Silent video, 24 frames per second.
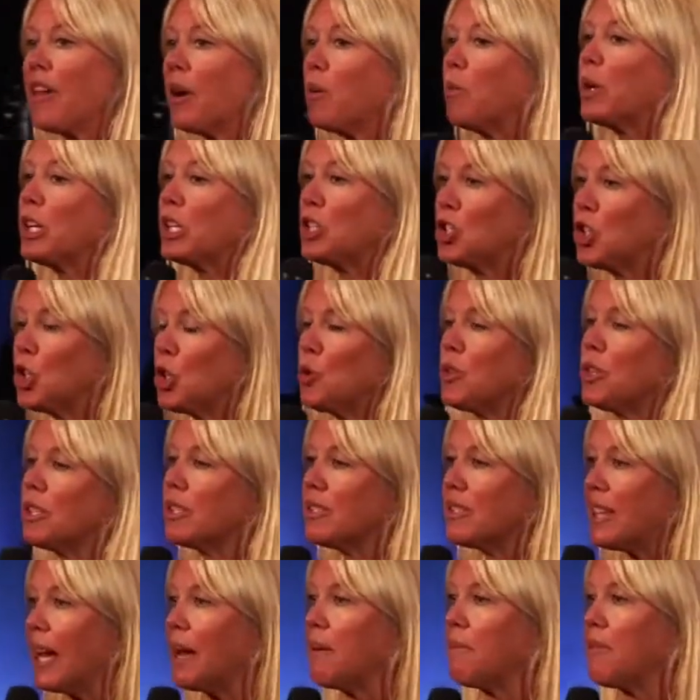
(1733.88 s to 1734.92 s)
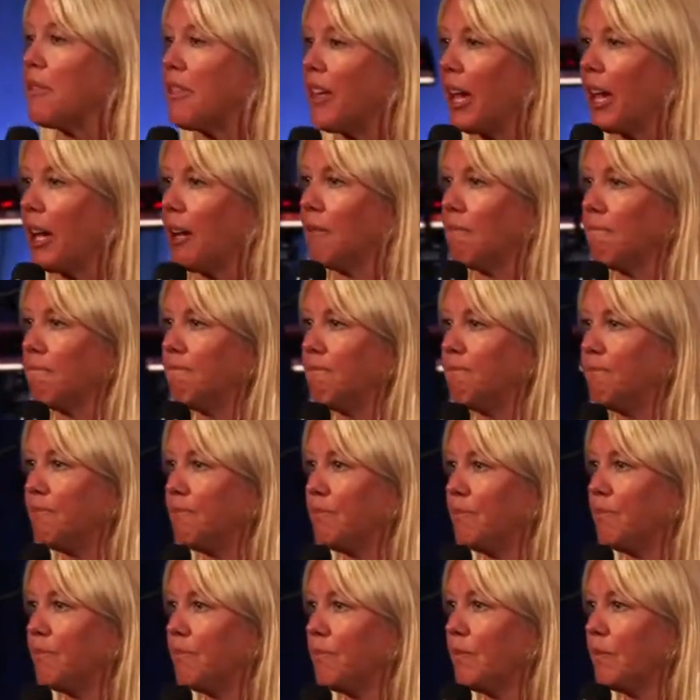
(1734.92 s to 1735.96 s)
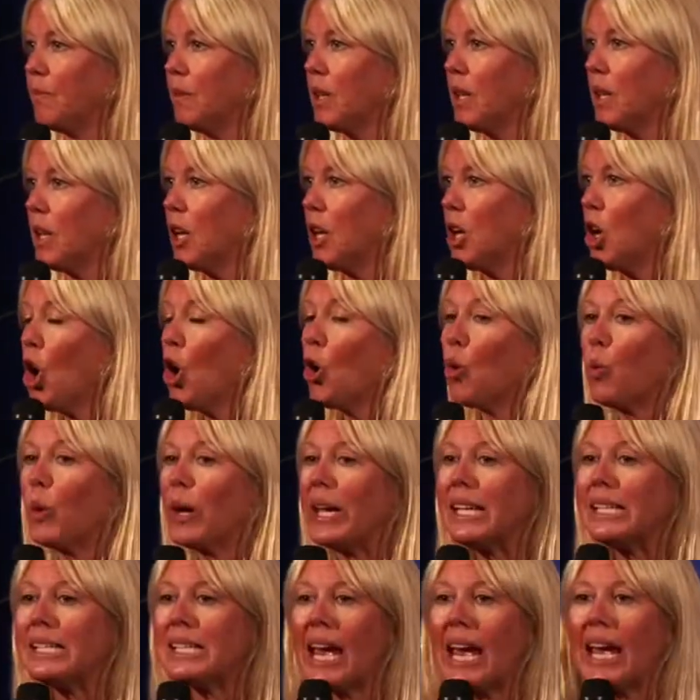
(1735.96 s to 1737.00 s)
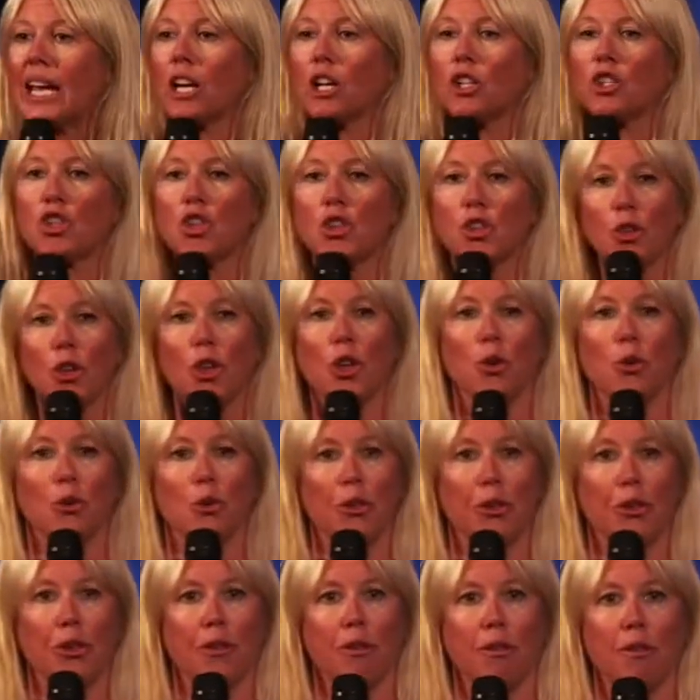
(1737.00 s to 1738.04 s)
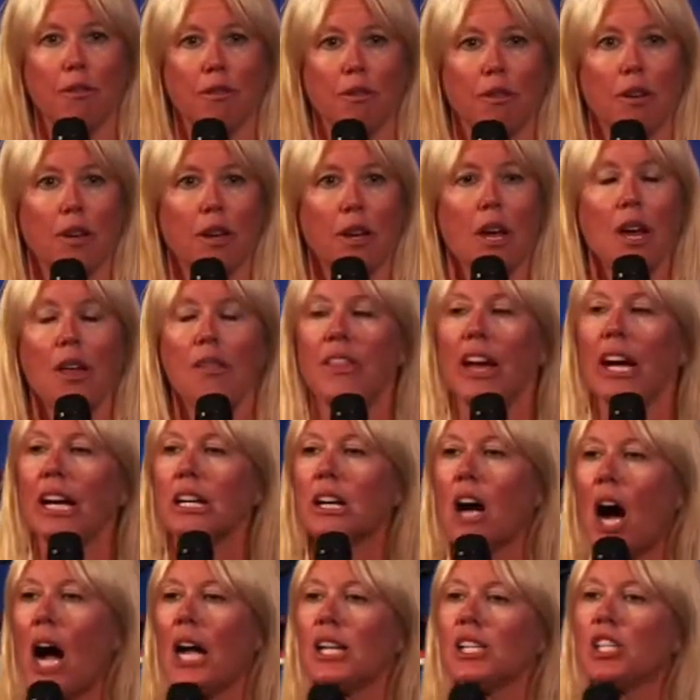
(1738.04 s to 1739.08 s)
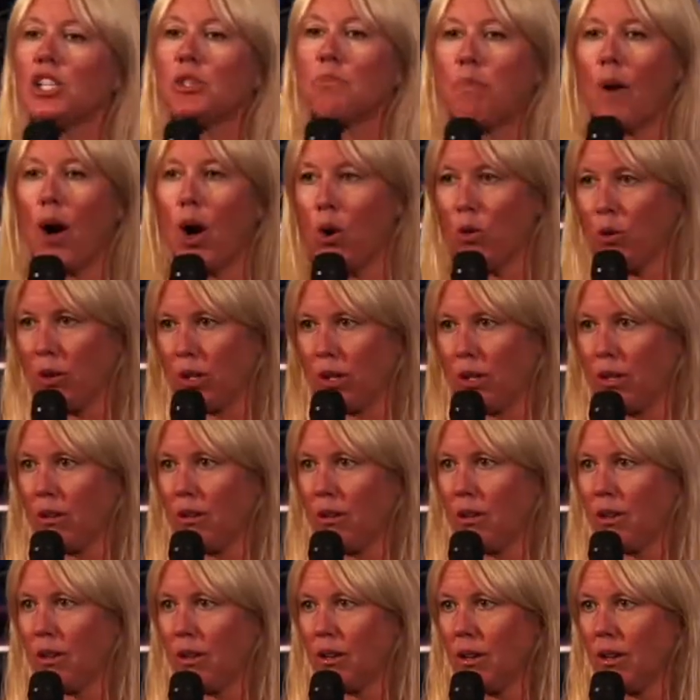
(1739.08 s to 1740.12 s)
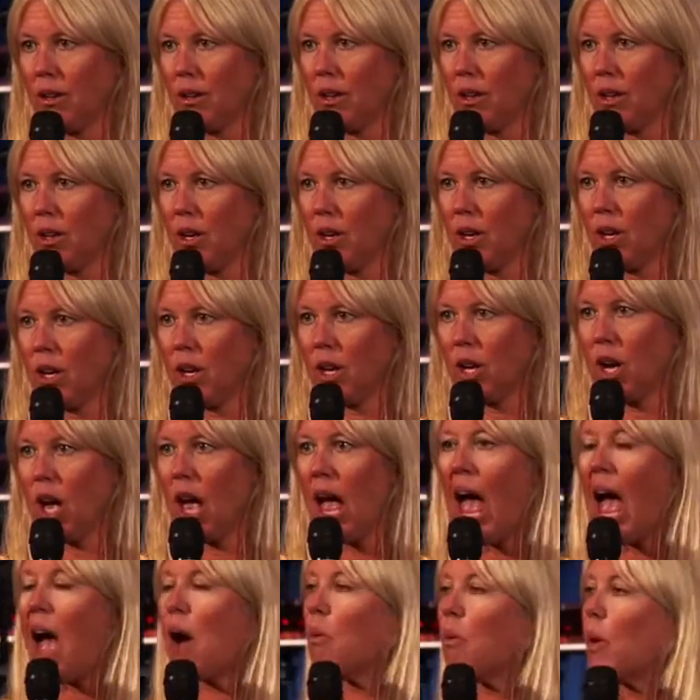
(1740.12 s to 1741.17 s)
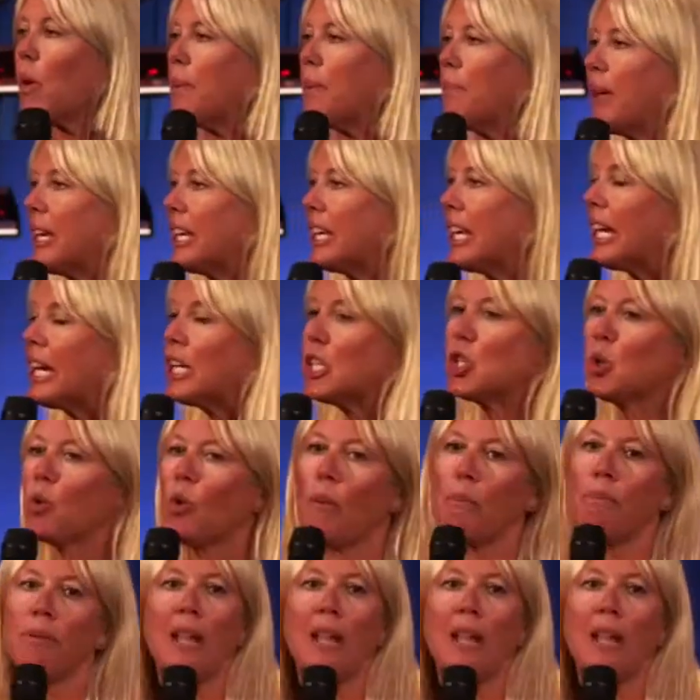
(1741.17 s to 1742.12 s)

that we do the same thing. We take a truth that God spoke, and we begin to